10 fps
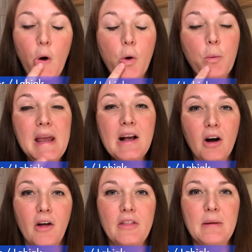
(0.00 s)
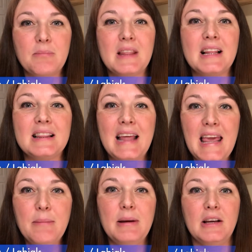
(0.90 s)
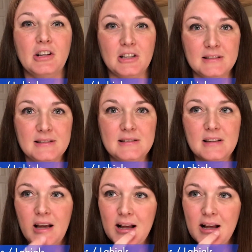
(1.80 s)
or we call them the labials.